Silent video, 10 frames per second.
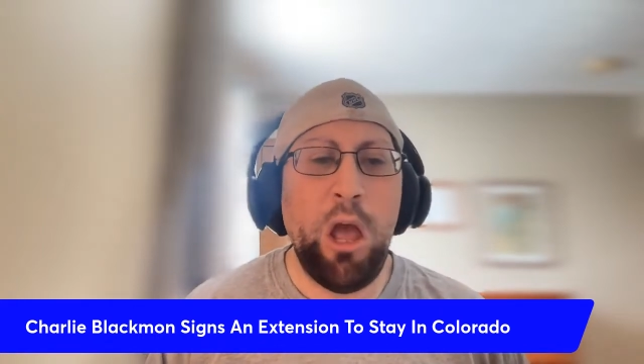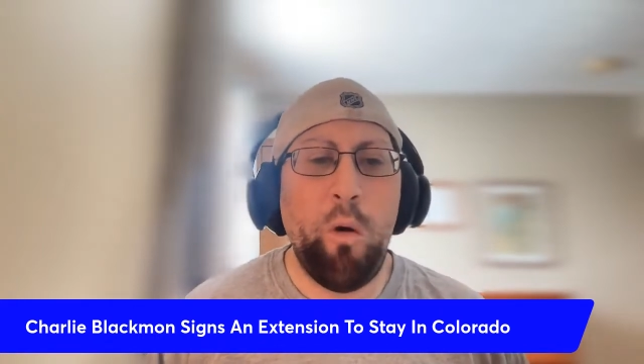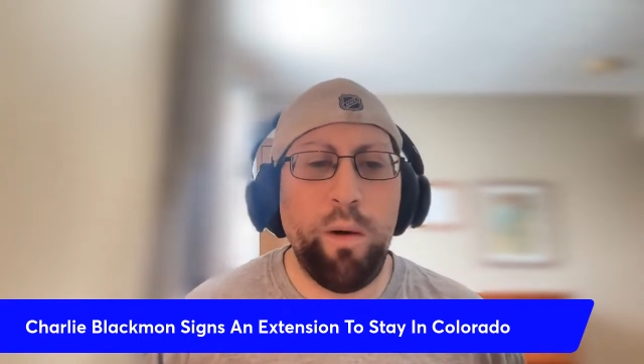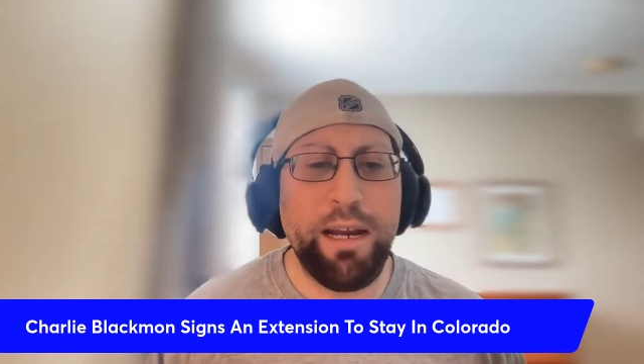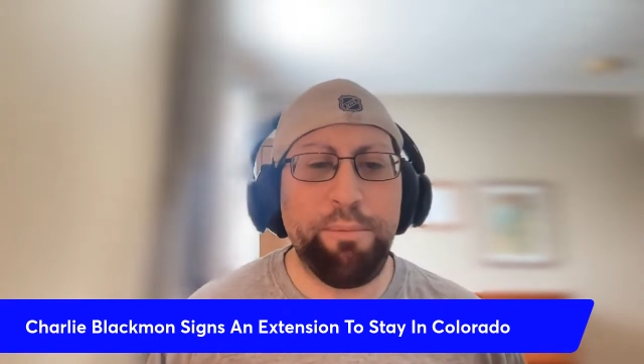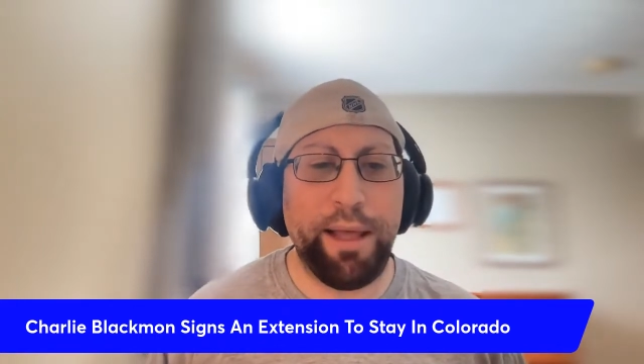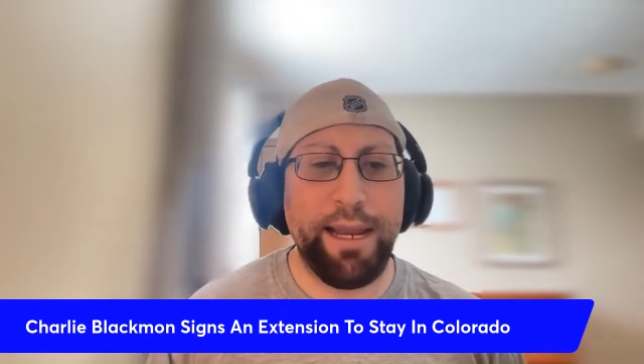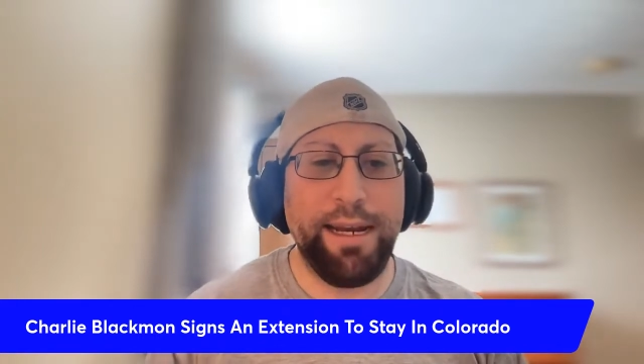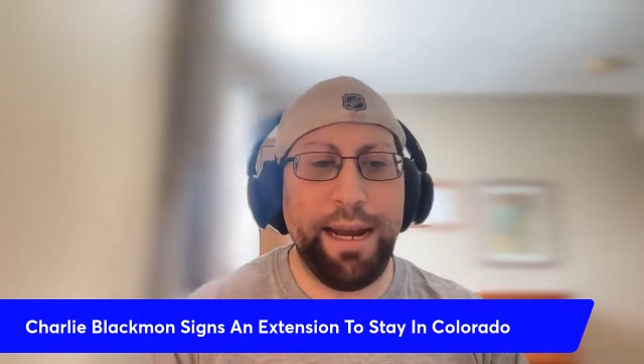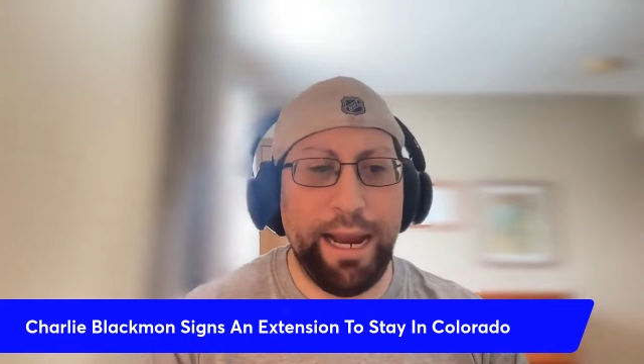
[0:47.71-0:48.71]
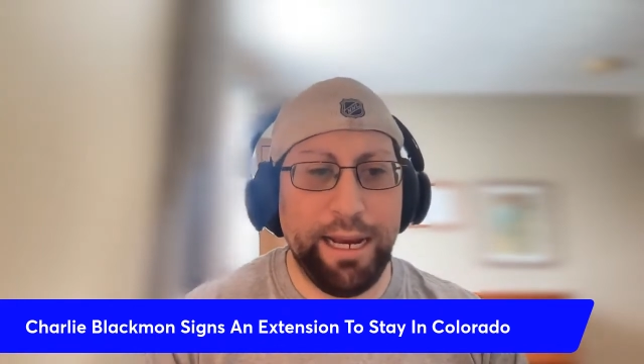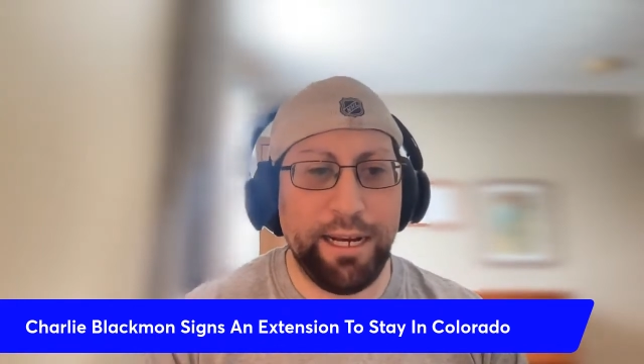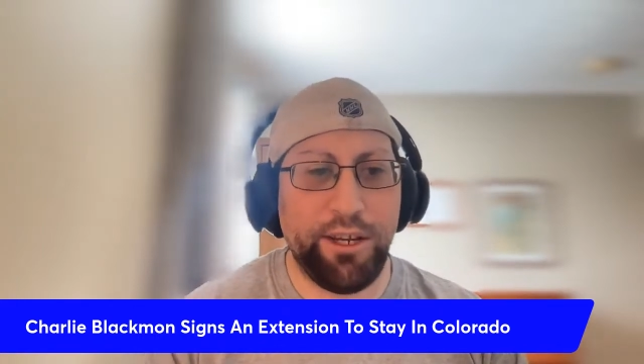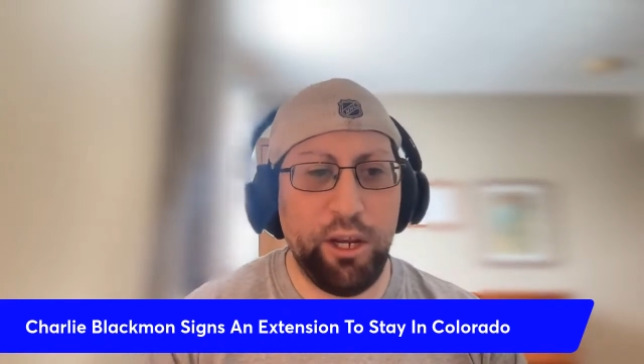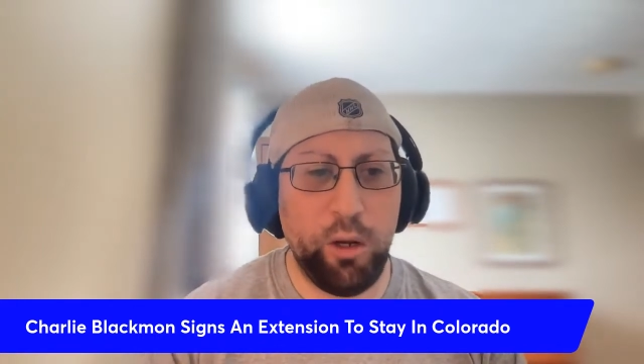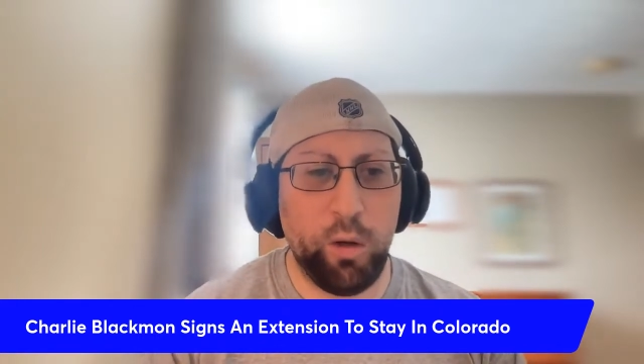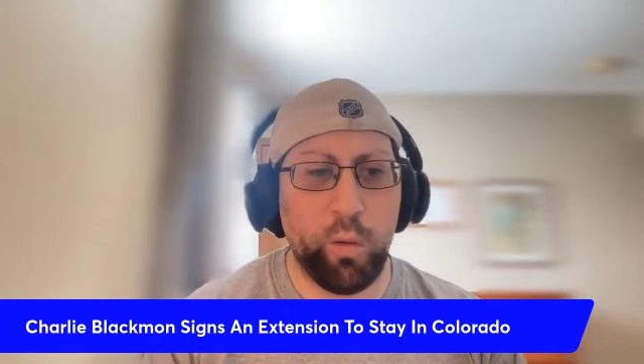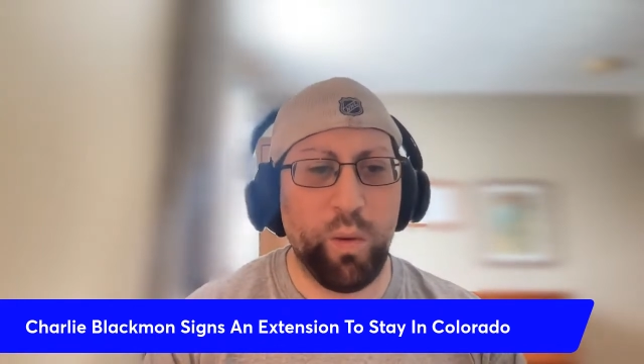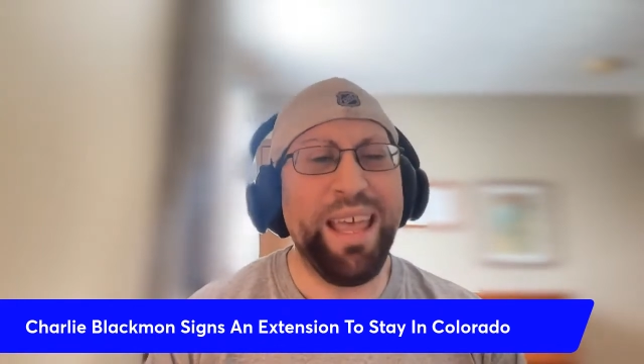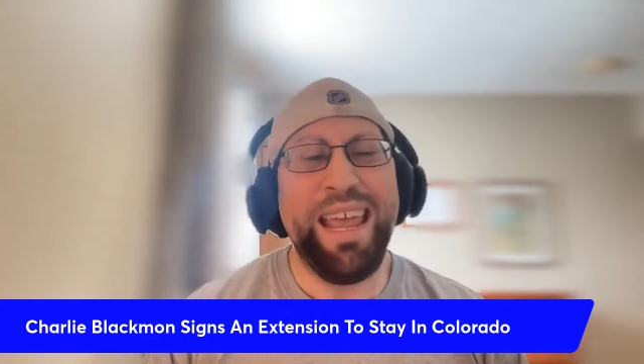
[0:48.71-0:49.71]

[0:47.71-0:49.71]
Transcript: when he played in 82.